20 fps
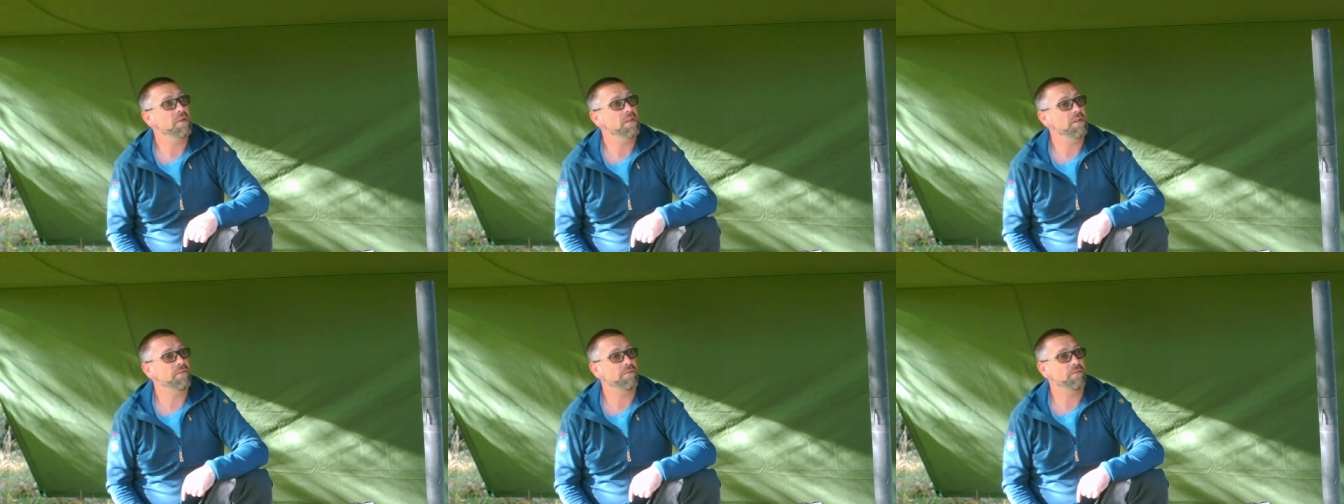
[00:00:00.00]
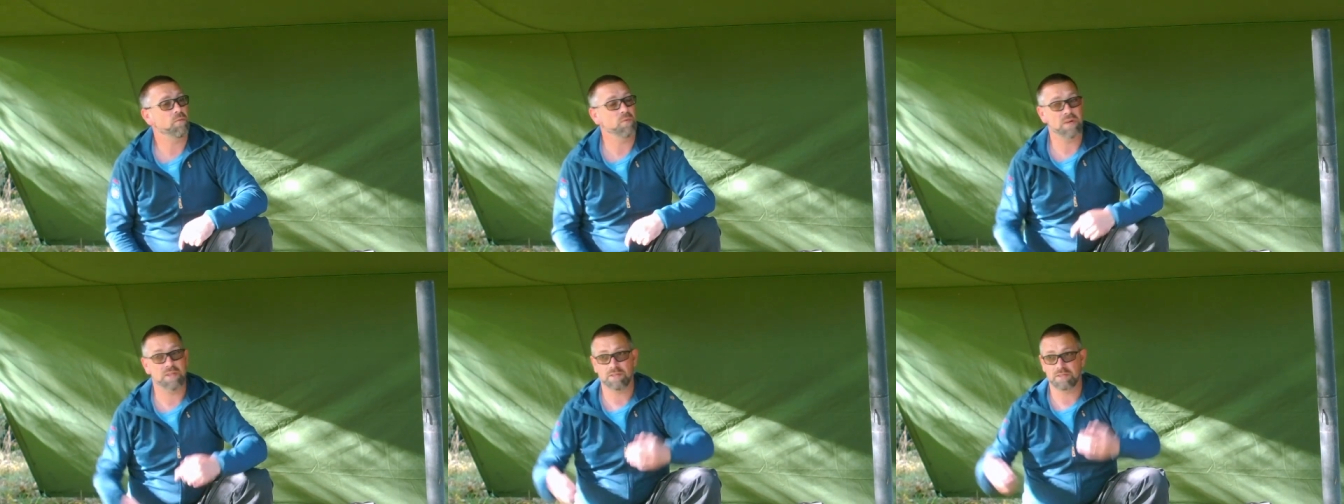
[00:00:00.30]
if
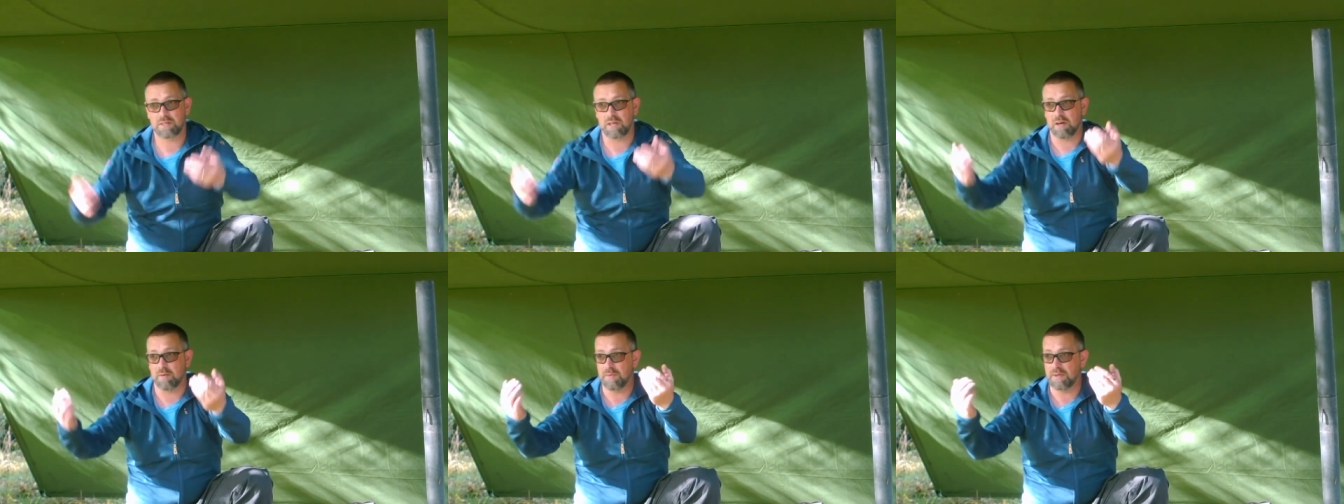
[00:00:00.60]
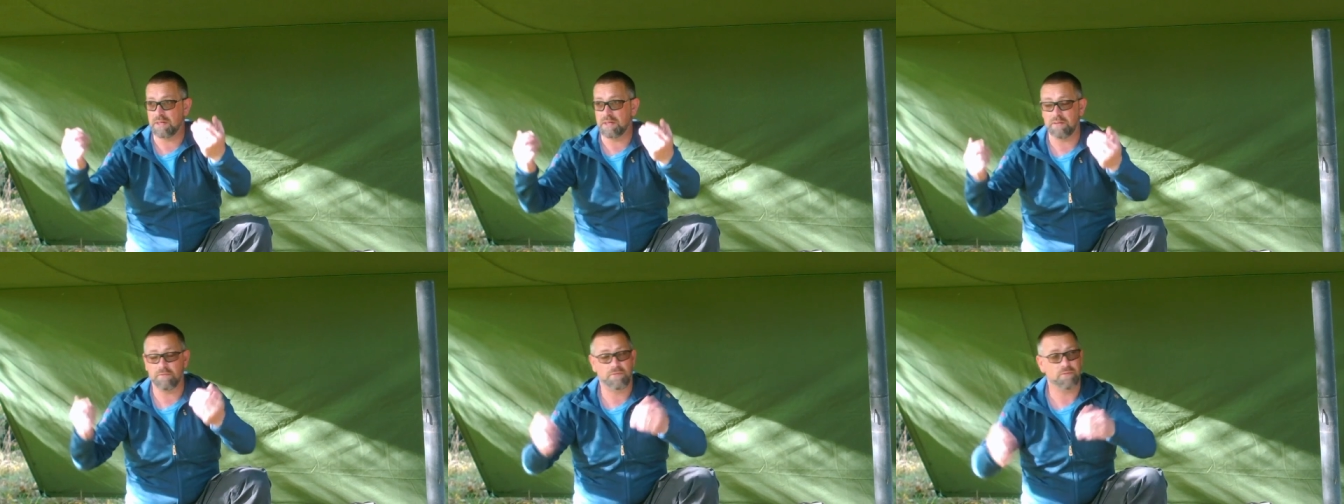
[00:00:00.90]
the weather's
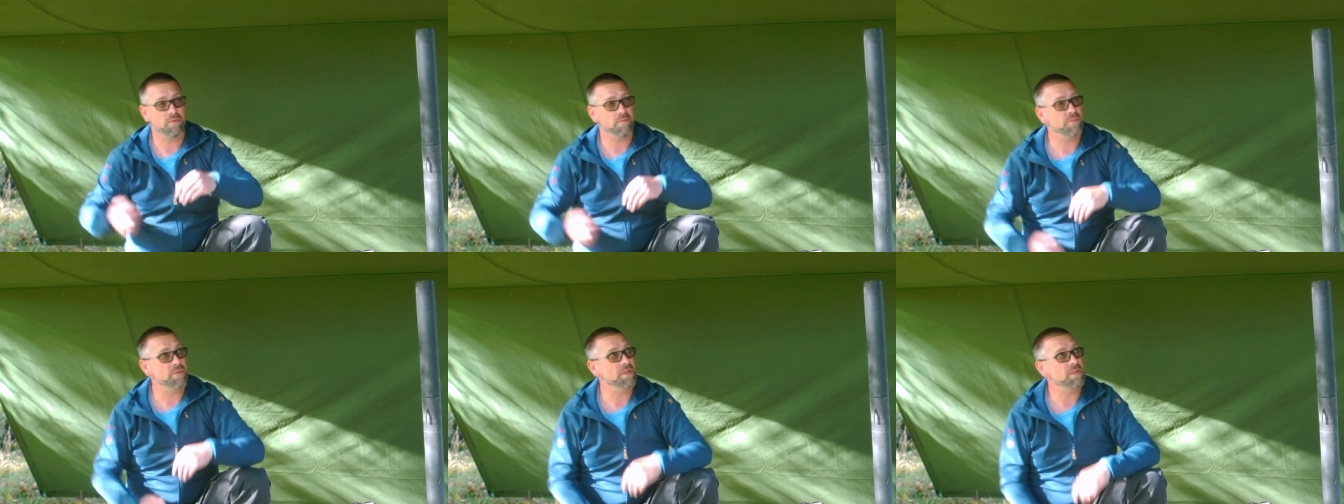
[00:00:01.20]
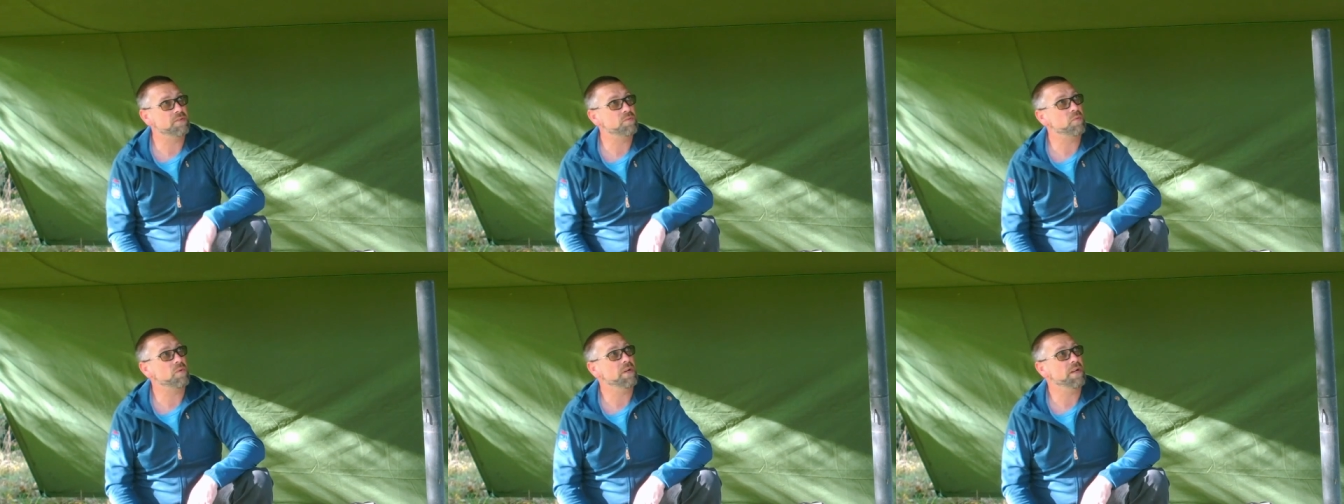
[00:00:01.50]
coming in from
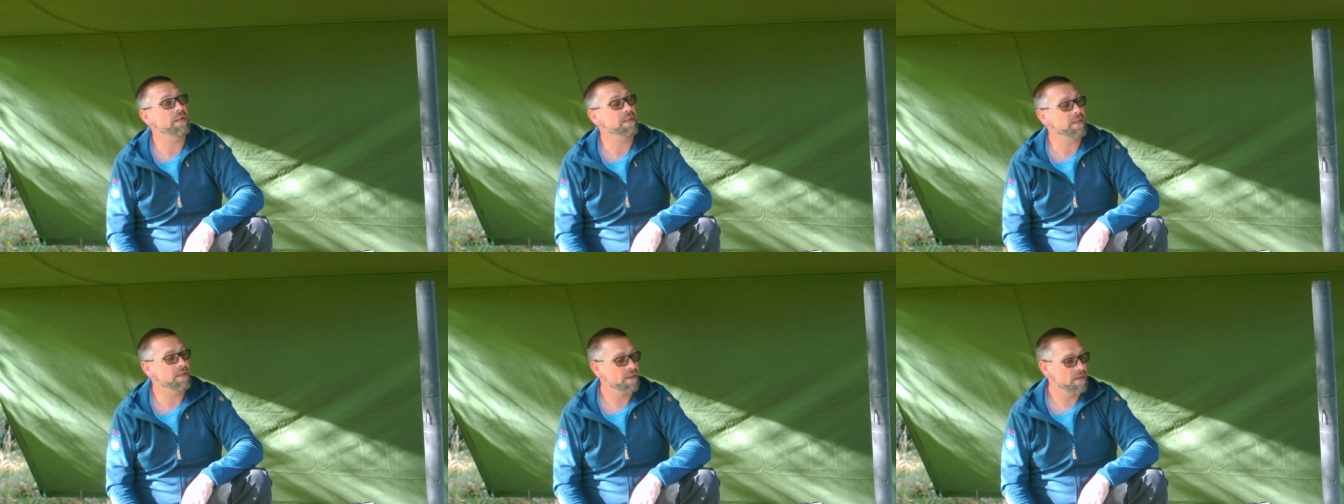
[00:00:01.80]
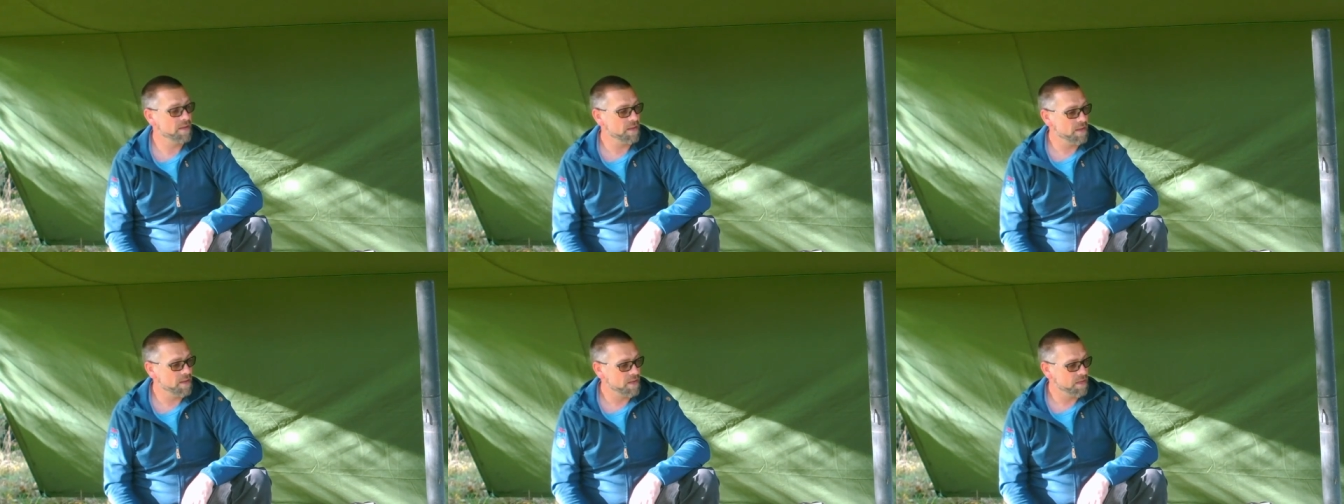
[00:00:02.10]
this way.
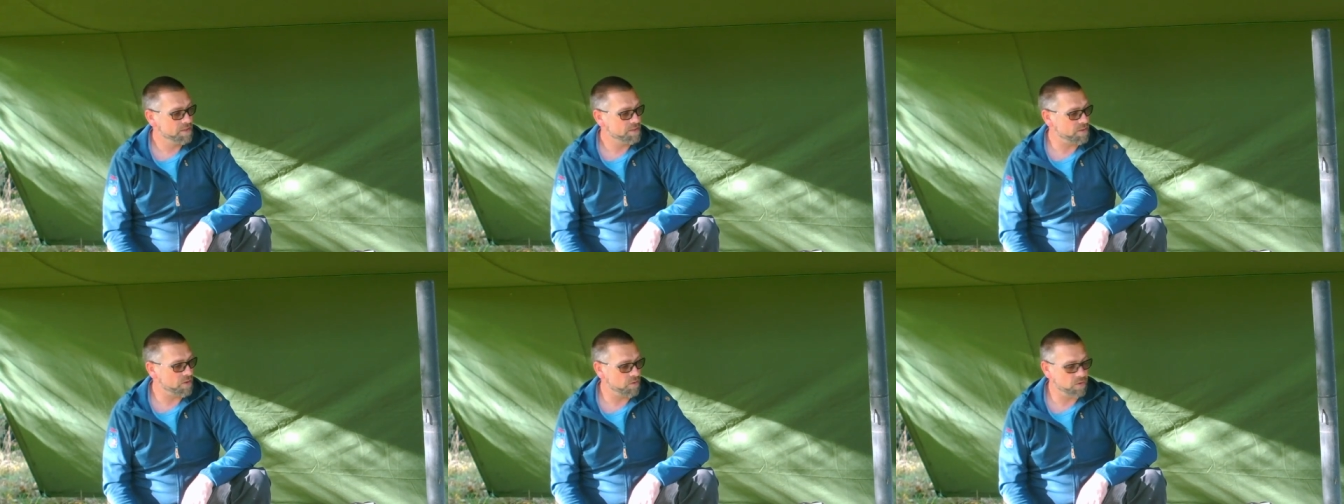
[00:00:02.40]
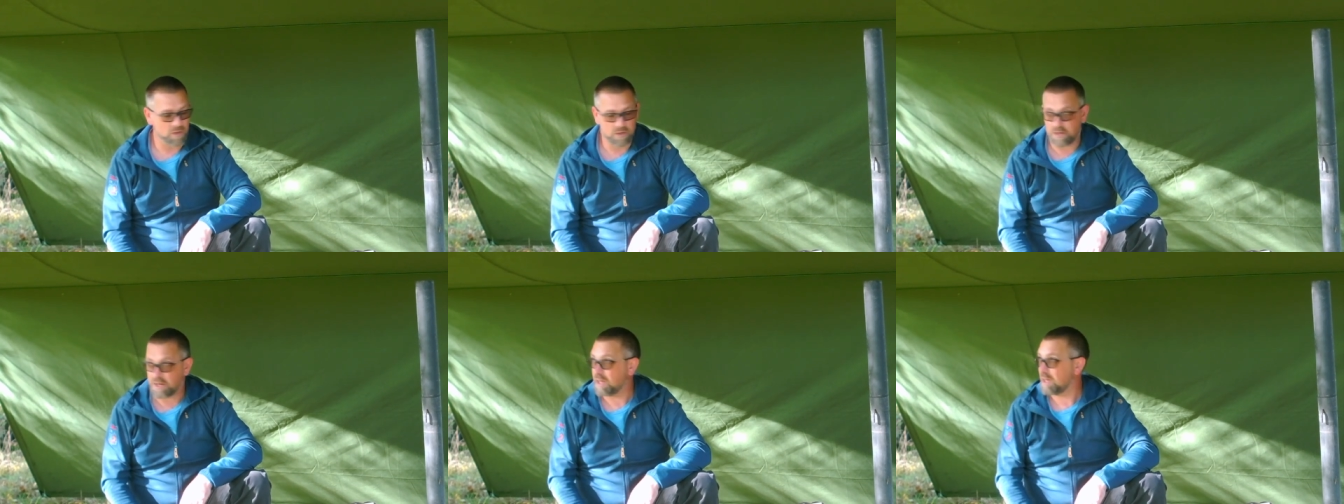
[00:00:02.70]
So
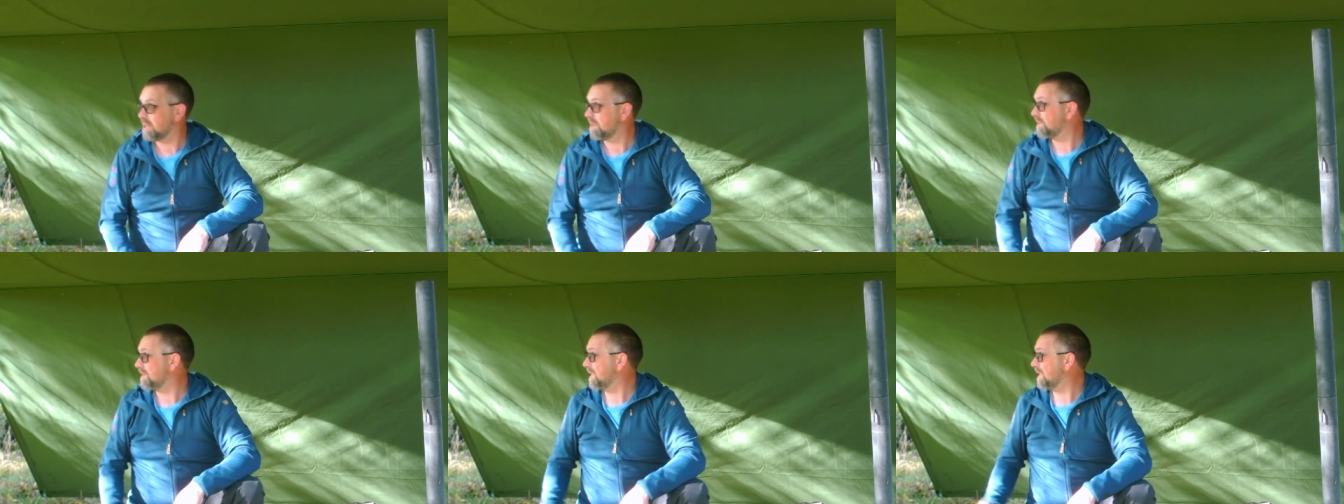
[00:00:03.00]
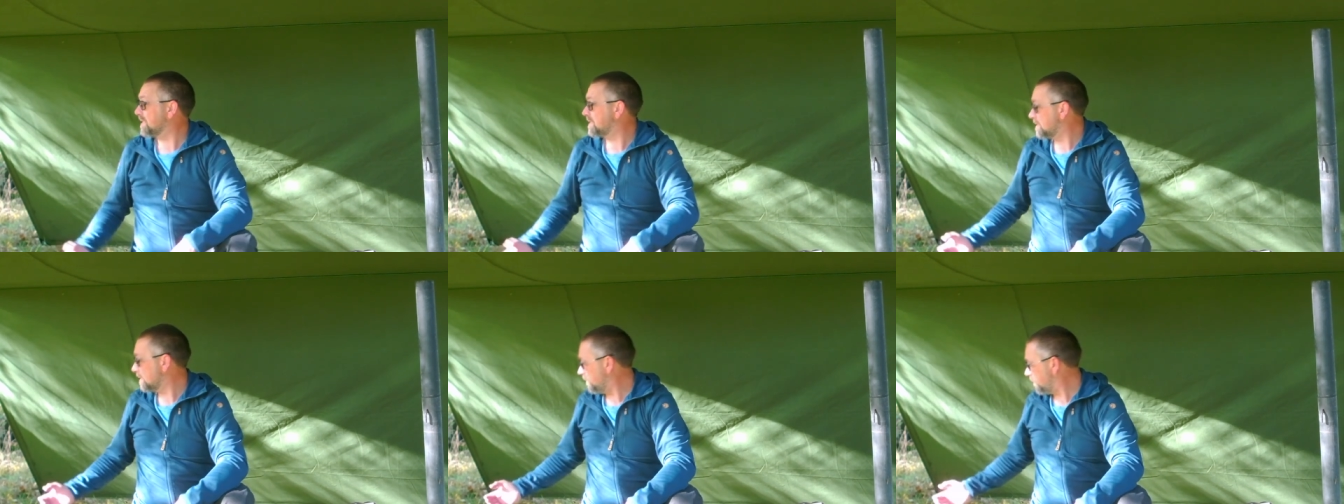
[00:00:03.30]
looking at
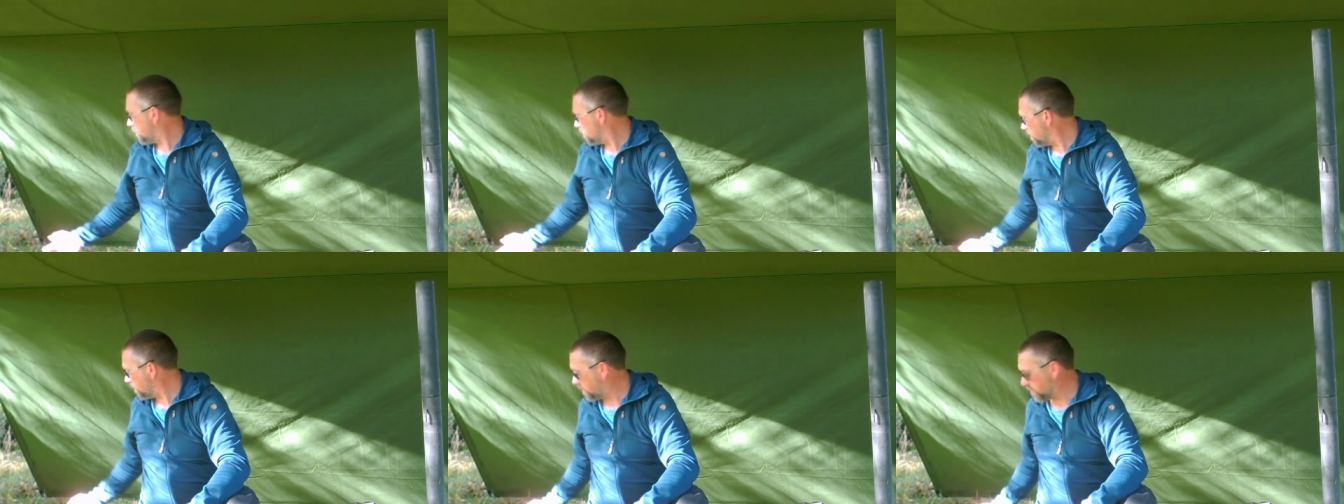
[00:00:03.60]
this, I've got a